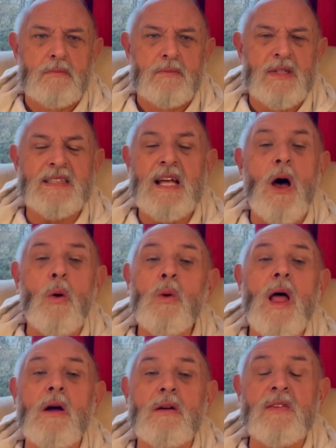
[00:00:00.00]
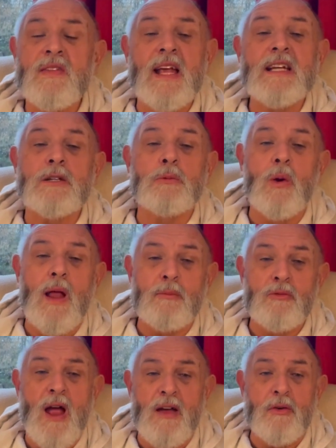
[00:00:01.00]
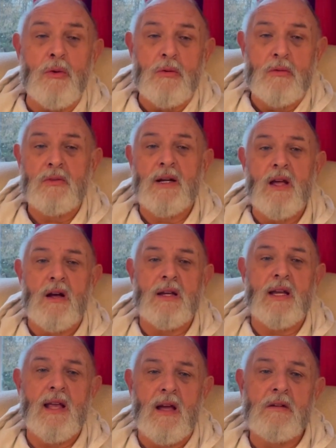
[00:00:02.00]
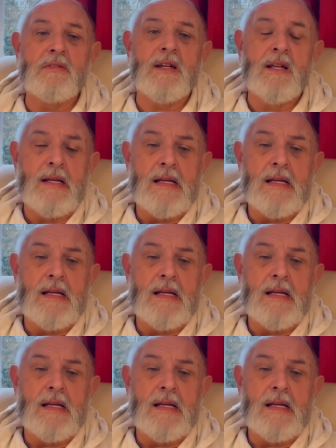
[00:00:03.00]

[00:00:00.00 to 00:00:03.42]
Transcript: There's a whole load of things that will unravel regarding COVID